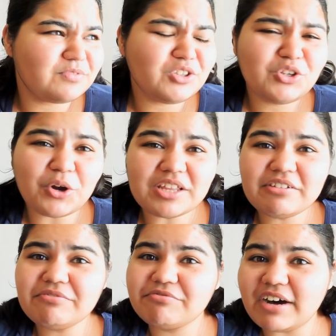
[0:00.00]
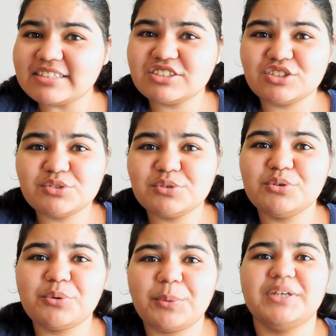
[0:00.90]
not even once do
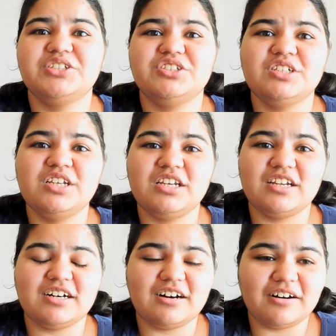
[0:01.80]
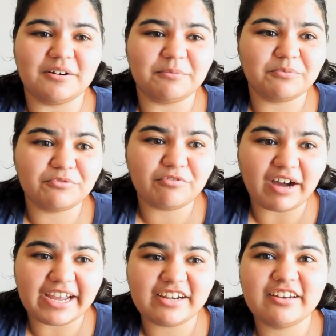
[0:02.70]
you question
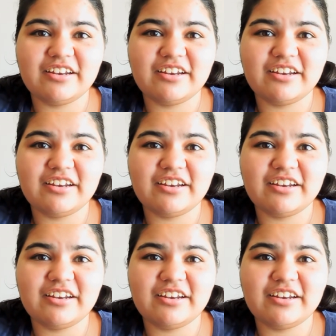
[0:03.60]
why